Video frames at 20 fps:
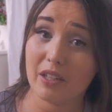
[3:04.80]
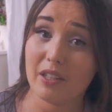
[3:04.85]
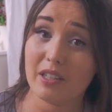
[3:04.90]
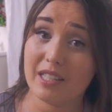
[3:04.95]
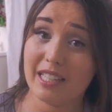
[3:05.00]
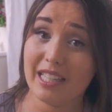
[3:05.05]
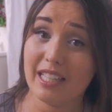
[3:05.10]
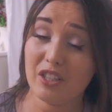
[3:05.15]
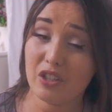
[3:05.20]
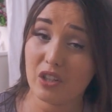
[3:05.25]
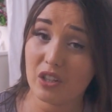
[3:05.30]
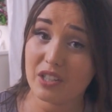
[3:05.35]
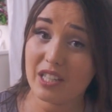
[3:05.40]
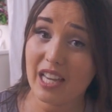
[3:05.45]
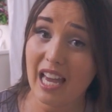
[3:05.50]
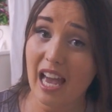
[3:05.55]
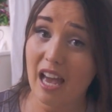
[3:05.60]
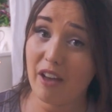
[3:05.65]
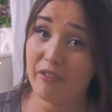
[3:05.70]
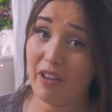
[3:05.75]
because it does
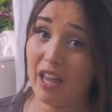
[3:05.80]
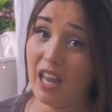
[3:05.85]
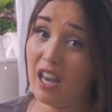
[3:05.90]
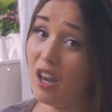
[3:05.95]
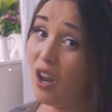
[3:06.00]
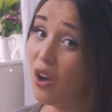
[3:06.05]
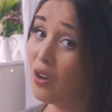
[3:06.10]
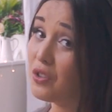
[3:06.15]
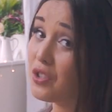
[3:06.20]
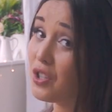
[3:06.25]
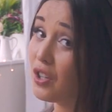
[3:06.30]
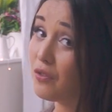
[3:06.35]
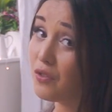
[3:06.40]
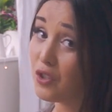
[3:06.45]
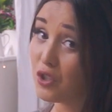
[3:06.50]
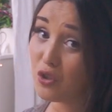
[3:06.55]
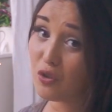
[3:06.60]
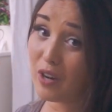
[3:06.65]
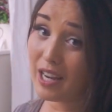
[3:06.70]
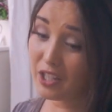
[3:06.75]
have a lot of
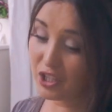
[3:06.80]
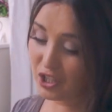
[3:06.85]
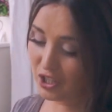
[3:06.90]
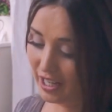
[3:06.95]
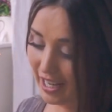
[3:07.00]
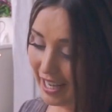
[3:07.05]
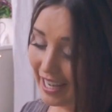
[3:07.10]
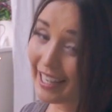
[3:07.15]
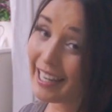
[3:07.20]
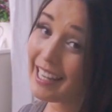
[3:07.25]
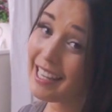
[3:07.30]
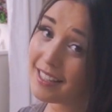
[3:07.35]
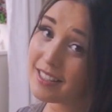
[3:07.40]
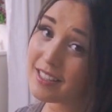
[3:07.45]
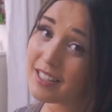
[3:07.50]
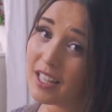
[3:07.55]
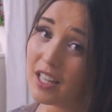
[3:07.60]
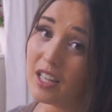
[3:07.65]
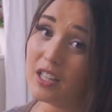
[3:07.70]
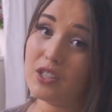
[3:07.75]
stretch in
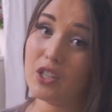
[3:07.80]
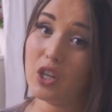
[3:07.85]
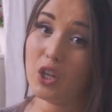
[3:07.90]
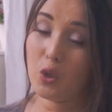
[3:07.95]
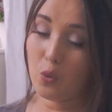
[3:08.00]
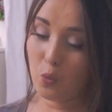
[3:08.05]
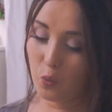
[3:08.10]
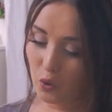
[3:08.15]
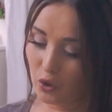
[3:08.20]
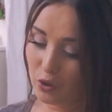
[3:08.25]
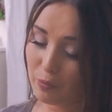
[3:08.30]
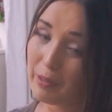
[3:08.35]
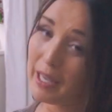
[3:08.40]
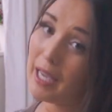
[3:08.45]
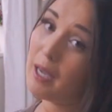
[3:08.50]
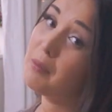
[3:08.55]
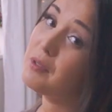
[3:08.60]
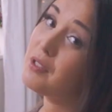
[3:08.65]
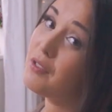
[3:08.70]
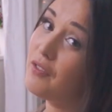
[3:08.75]
it, so you would be
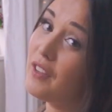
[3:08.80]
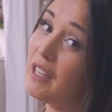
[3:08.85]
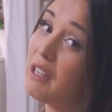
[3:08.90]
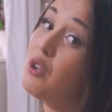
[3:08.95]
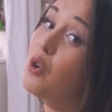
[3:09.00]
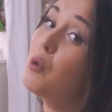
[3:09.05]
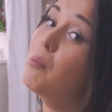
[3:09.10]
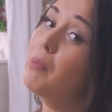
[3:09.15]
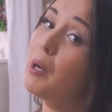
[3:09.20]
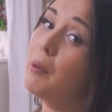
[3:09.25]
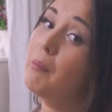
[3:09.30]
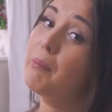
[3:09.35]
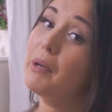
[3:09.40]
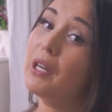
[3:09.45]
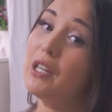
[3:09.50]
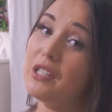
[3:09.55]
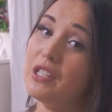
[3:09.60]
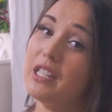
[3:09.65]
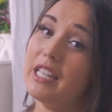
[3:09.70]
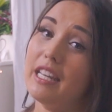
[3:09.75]
able to fit your bump
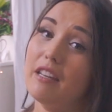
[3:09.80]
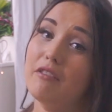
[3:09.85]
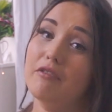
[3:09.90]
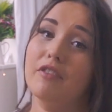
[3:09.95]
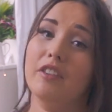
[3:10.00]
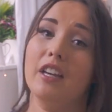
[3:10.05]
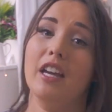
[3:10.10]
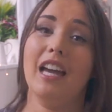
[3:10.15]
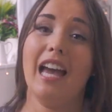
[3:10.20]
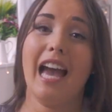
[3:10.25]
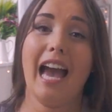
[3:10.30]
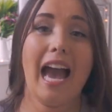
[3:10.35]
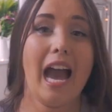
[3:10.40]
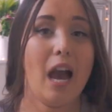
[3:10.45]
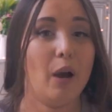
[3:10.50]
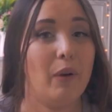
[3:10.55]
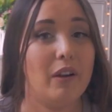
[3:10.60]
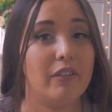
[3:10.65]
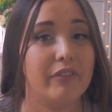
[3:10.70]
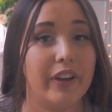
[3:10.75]
underneath.
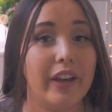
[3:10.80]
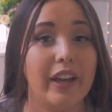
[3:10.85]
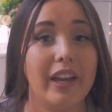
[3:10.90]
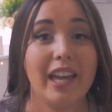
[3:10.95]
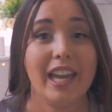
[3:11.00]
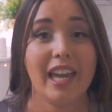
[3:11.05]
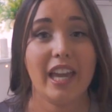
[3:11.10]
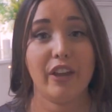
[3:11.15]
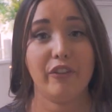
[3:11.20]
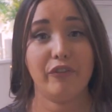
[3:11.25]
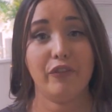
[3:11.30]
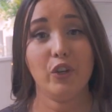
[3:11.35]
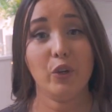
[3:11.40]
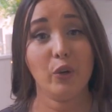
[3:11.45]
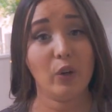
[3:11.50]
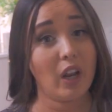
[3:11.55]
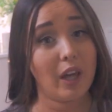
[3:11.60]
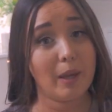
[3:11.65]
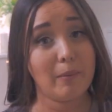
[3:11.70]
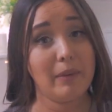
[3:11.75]
However, if
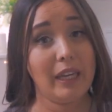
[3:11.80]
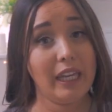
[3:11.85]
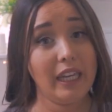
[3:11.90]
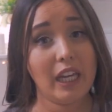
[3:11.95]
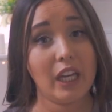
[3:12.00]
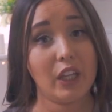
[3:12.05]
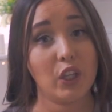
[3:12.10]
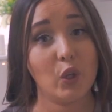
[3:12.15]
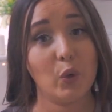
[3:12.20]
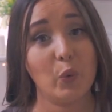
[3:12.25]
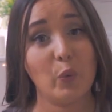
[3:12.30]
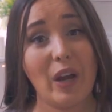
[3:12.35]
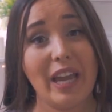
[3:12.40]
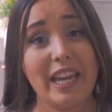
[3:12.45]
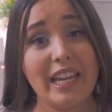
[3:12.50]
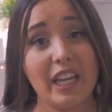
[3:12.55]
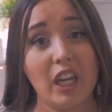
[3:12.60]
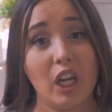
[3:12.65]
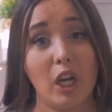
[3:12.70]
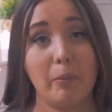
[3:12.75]
you're like me and you're
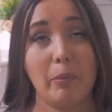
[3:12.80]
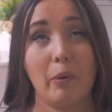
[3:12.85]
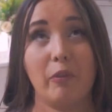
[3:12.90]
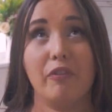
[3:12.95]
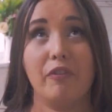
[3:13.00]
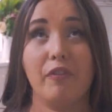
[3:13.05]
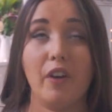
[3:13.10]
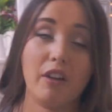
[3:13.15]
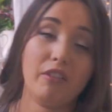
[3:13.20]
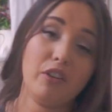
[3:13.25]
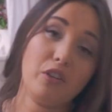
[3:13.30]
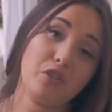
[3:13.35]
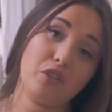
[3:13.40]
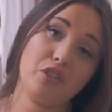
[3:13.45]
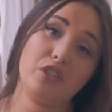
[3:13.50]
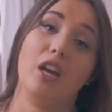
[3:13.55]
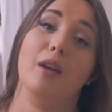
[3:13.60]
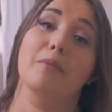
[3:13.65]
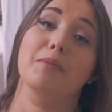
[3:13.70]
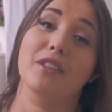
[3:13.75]
waking up
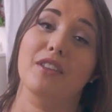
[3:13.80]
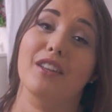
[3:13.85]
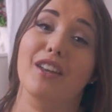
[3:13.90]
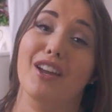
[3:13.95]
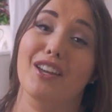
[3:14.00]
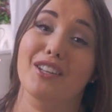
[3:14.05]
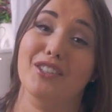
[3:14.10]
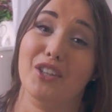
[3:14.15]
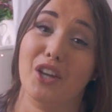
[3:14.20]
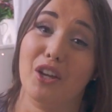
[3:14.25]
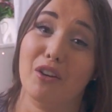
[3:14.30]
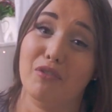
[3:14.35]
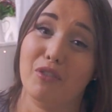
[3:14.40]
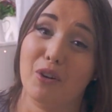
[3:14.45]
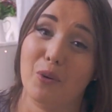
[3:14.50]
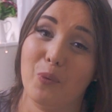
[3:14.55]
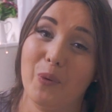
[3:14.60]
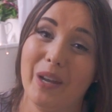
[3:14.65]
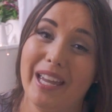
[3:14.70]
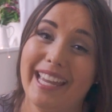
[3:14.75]
500 times in the night to go
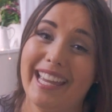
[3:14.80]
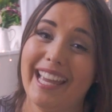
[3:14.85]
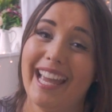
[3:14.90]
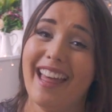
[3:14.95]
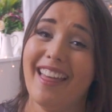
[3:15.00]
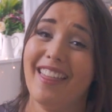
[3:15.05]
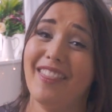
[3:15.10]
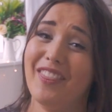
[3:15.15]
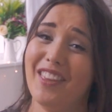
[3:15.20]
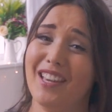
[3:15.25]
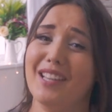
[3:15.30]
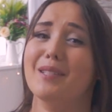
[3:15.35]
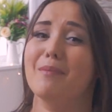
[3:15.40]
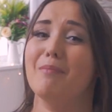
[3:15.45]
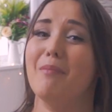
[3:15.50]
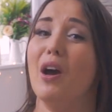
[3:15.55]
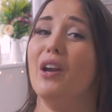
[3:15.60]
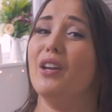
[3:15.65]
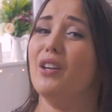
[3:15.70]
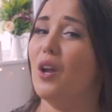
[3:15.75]
for a wee,
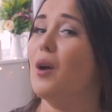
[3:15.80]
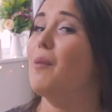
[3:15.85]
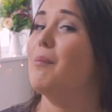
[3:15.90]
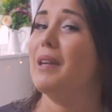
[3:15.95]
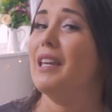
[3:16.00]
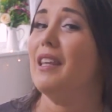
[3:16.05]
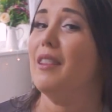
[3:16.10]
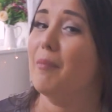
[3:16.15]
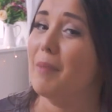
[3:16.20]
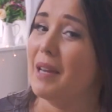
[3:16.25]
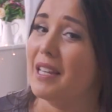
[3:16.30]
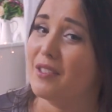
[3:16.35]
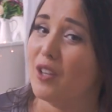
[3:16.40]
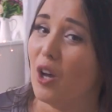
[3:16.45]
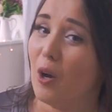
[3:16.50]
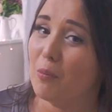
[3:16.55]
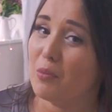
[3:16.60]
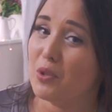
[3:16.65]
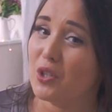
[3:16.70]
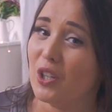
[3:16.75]
this might not be the best
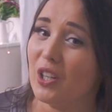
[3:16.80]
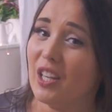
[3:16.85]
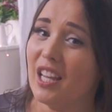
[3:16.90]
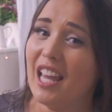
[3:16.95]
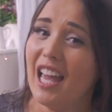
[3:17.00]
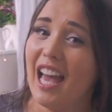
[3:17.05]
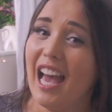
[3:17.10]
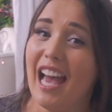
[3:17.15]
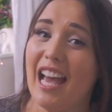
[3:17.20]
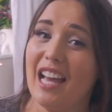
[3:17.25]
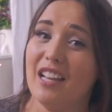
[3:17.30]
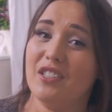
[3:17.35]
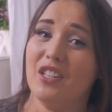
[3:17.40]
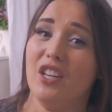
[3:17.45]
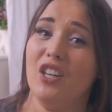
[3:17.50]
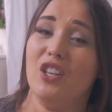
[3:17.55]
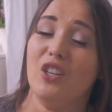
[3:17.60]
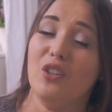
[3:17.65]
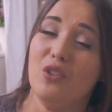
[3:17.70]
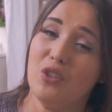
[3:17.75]
option, as
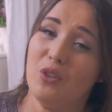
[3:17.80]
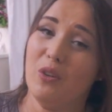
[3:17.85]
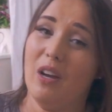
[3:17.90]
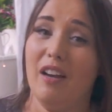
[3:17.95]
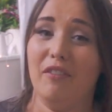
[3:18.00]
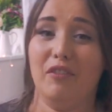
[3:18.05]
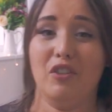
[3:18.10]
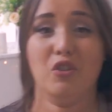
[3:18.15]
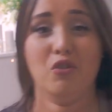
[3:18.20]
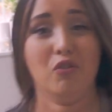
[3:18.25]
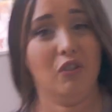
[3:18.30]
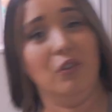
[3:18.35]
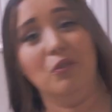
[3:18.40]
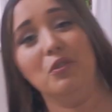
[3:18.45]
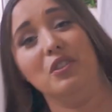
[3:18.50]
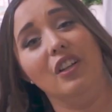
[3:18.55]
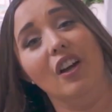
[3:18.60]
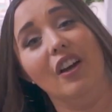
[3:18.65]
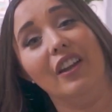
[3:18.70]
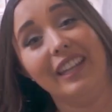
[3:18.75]
you do have to
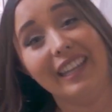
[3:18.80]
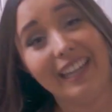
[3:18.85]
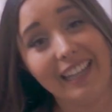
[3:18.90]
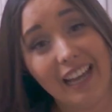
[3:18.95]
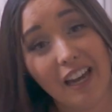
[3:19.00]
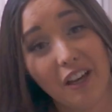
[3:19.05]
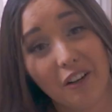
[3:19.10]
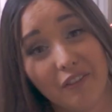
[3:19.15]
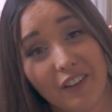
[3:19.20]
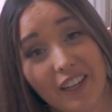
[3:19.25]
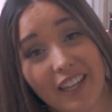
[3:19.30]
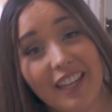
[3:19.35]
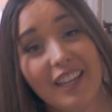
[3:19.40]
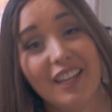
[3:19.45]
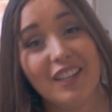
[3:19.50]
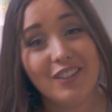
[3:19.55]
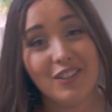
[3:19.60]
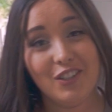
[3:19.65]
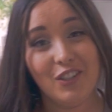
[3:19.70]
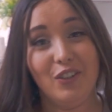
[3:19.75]
struggle to kind of get out of it
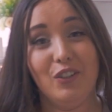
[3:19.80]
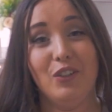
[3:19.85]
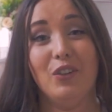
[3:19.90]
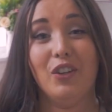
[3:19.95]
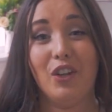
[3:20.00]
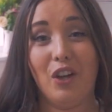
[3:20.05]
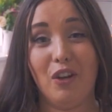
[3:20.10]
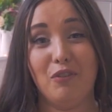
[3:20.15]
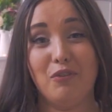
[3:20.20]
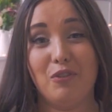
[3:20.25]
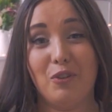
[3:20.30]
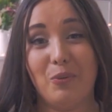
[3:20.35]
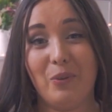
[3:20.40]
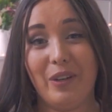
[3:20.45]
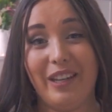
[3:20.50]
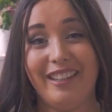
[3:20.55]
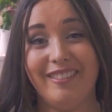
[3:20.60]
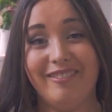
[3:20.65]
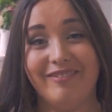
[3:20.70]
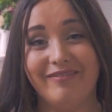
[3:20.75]
to go for a
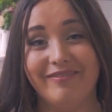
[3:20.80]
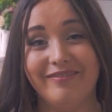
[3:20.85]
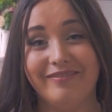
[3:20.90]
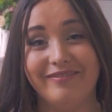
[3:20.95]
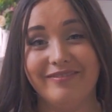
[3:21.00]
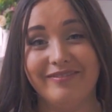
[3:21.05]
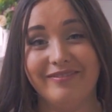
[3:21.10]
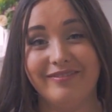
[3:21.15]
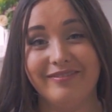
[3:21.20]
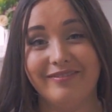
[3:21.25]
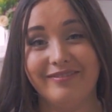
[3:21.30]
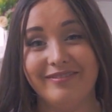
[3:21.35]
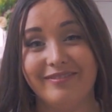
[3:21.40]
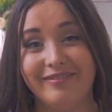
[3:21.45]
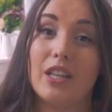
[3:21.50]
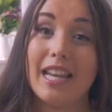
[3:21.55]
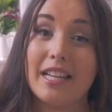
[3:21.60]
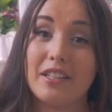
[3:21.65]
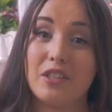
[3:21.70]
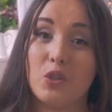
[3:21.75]
wee.
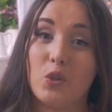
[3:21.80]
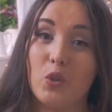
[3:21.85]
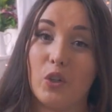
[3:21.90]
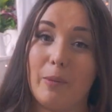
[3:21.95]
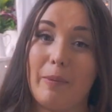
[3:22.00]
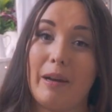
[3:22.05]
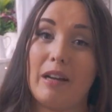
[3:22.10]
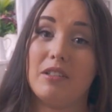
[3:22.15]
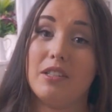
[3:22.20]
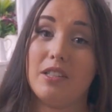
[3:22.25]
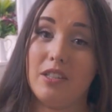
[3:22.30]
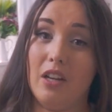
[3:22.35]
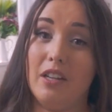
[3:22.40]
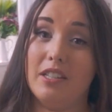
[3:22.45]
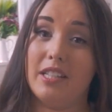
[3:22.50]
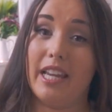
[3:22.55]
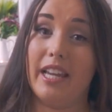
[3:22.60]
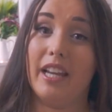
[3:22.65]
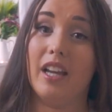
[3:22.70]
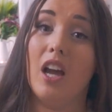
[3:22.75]
So let's talk about
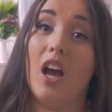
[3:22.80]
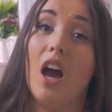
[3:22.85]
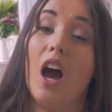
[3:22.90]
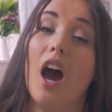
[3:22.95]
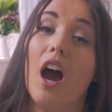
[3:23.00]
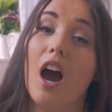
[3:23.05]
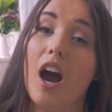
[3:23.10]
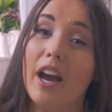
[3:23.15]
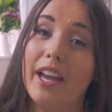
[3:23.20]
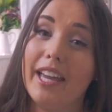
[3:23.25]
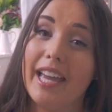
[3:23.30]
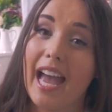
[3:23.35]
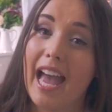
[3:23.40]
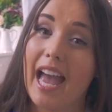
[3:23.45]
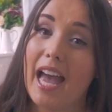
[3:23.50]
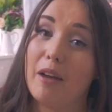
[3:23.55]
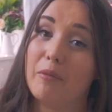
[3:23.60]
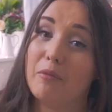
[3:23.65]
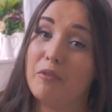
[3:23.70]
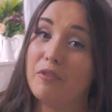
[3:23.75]
sizing. I
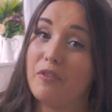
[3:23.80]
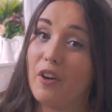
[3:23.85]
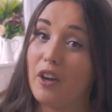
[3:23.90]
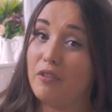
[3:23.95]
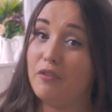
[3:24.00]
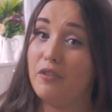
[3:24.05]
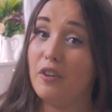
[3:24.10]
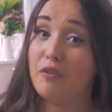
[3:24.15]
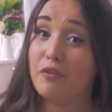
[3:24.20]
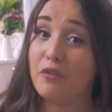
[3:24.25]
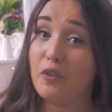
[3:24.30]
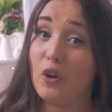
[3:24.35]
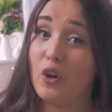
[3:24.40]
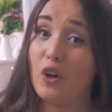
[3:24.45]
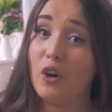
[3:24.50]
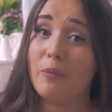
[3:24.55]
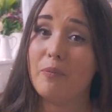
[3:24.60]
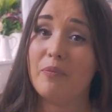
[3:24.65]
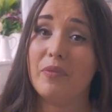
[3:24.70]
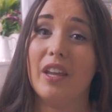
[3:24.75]
am
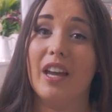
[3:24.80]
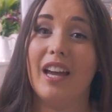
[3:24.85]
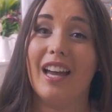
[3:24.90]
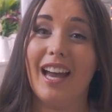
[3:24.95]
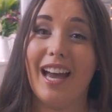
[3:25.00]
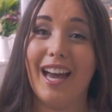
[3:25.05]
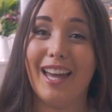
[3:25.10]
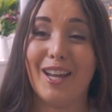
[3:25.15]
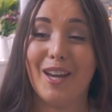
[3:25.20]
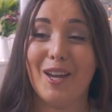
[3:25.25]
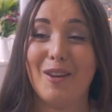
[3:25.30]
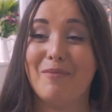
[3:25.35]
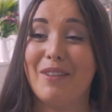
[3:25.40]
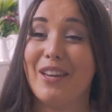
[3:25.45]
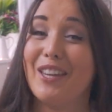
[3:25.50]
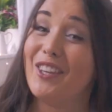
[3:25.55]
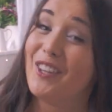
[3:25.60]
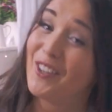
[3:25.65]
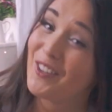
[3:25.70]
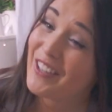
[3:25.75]
5'4" and I'm
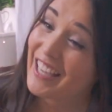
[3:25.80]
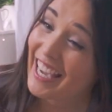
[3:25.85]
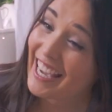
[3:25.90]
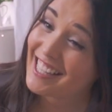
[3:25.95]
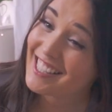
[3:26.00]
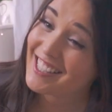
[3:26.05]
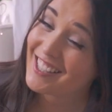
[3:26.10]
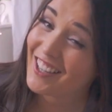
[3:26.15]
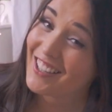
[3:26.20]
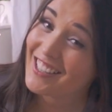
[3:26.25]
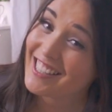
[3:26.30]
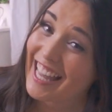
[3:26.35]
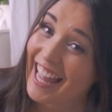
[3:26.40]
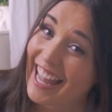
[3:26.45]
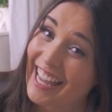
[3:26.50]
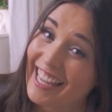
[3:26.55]
a UK size